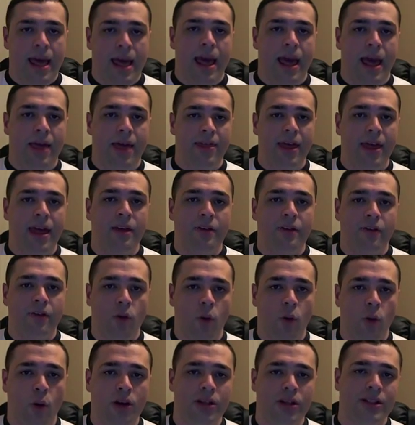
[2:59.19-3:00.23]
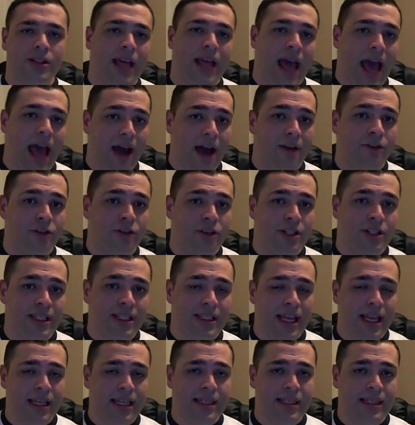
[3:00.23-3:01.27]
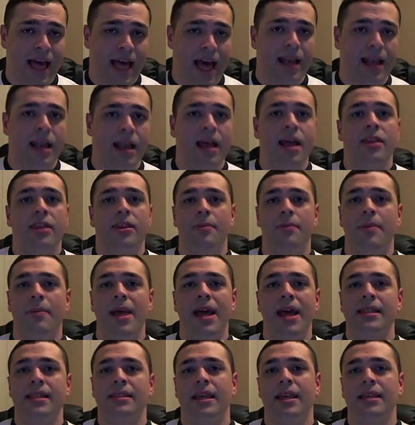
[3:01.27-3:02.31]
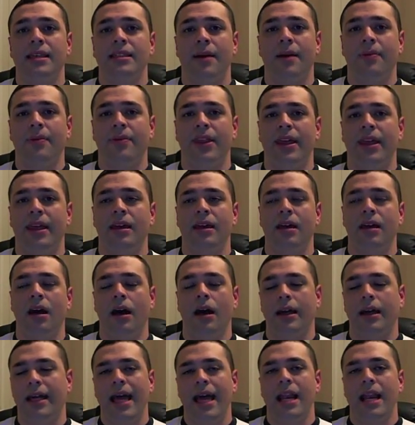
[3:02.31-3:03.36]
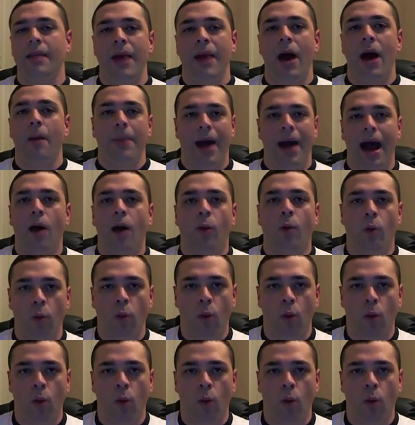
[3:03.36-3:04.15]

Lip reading: And then, of course, after she says that, the man says something again about power